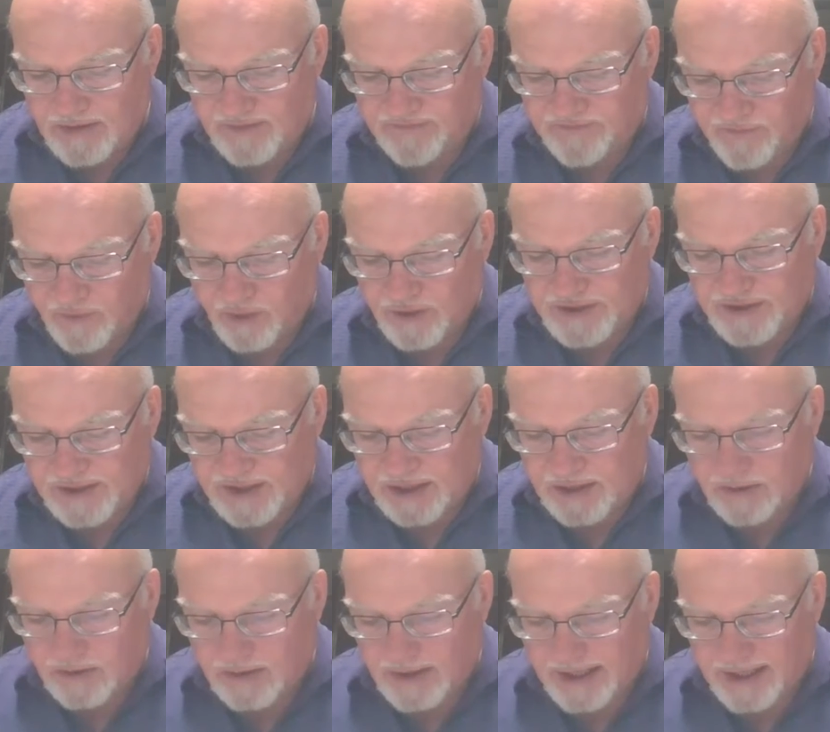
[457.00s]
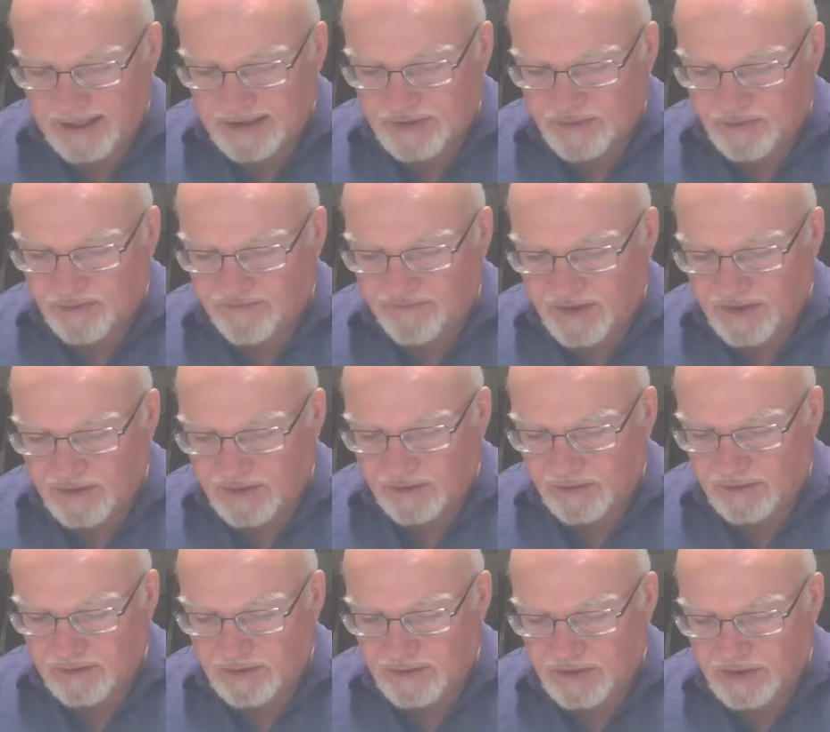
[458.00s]
the first seal, as
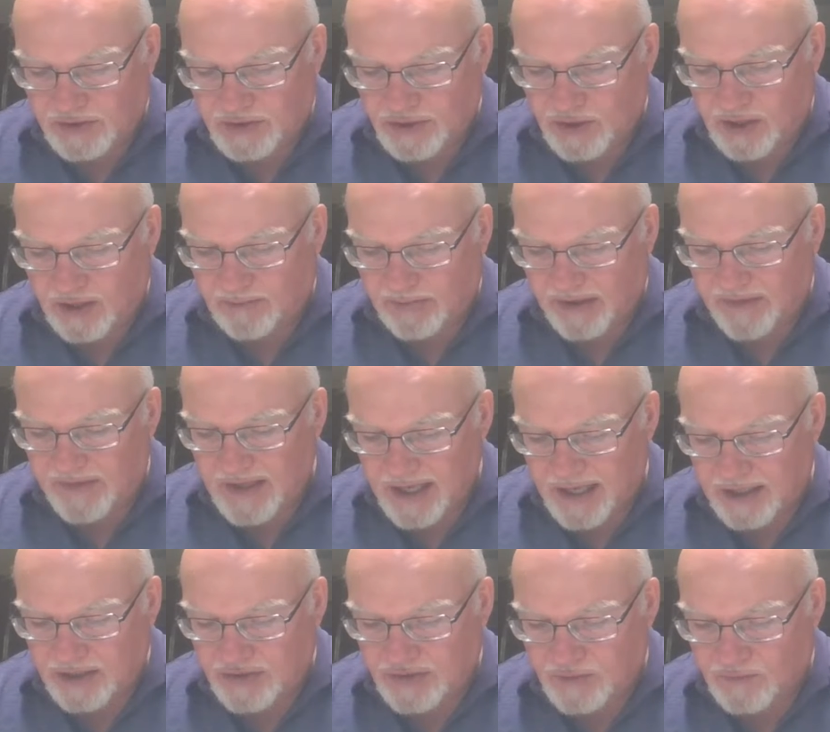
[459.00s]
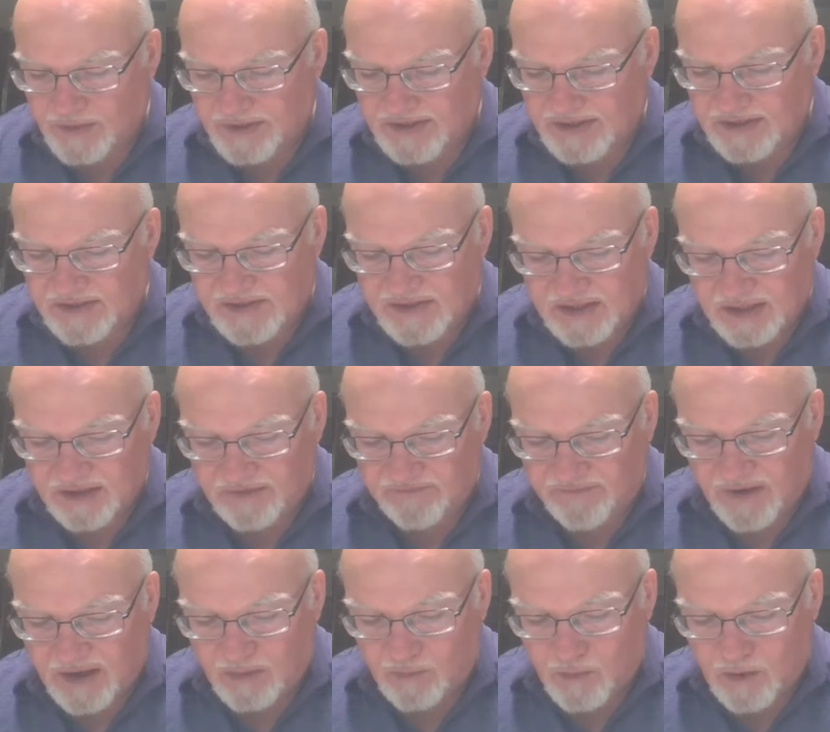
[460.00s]
revealed to John by the angel, was to
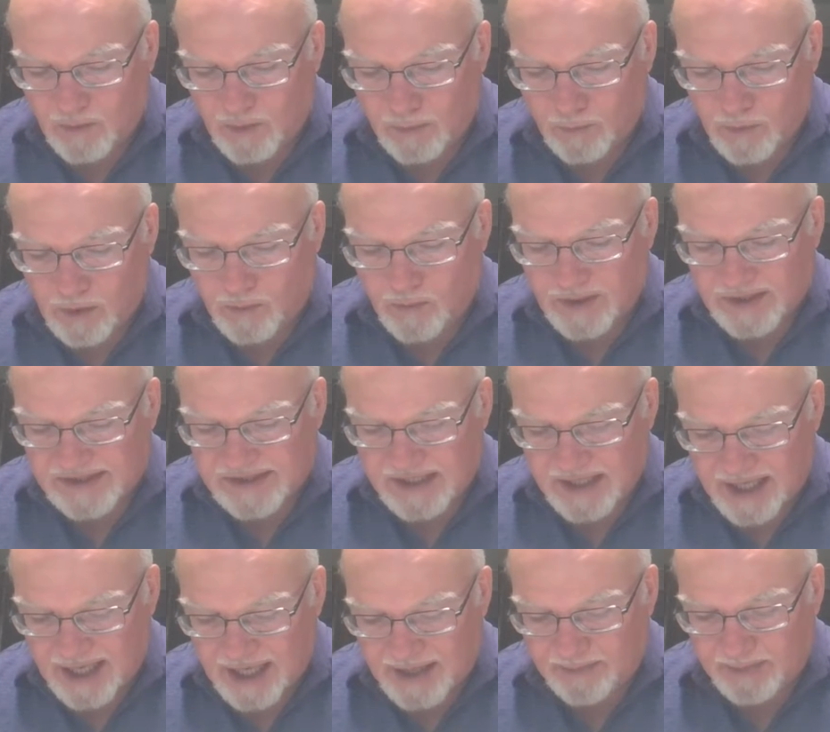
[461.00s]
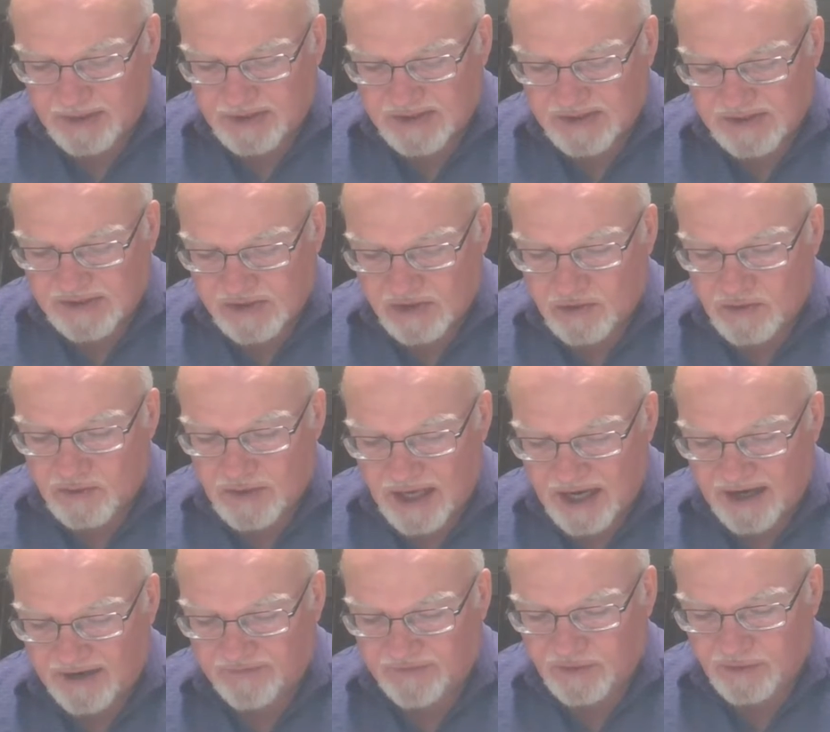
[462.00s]
signify what was to happen soon
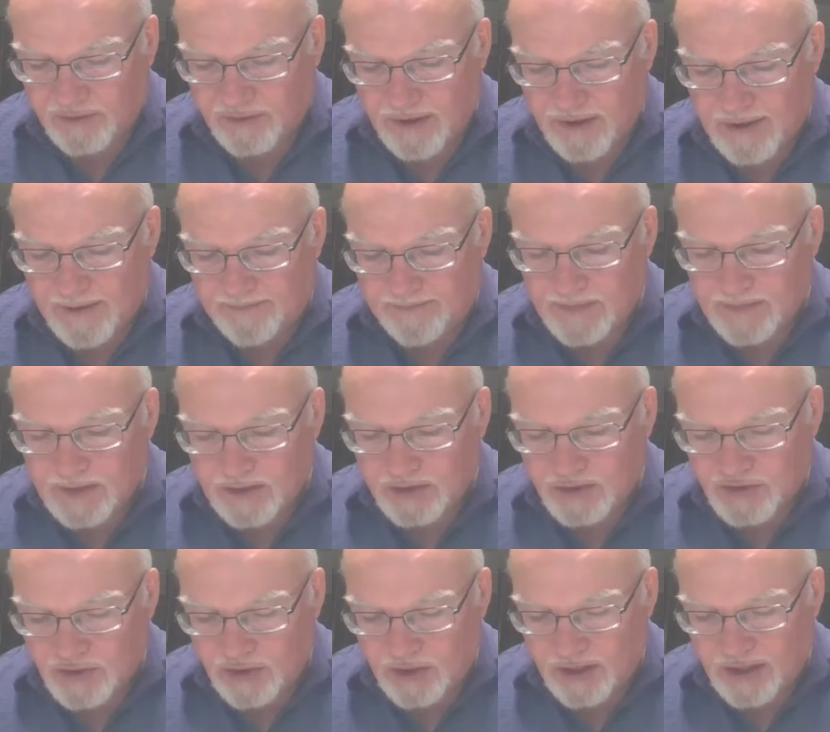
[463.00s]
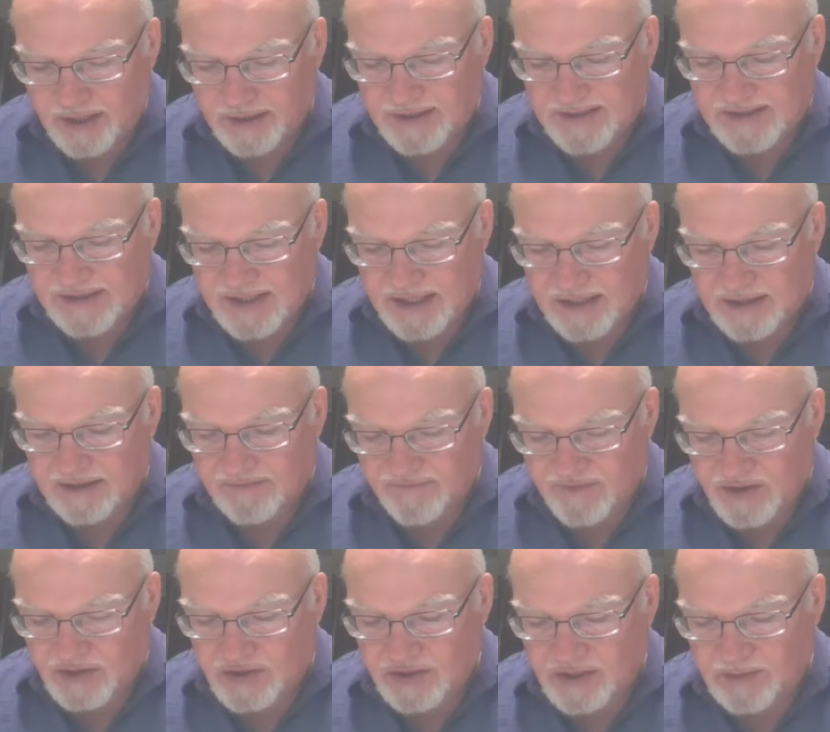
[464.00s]
after John seeing the
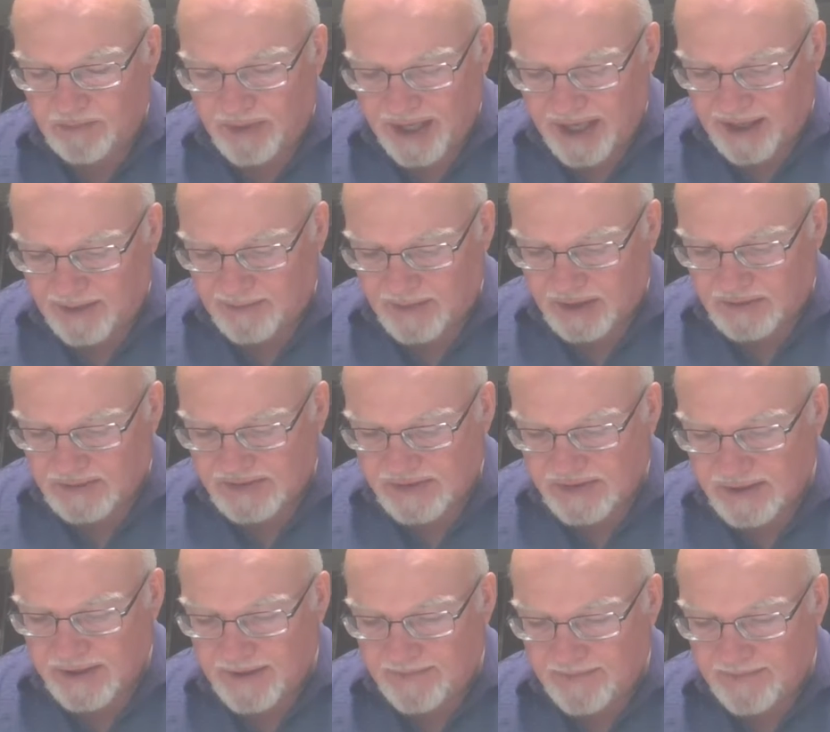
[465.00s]
vision in Patmos.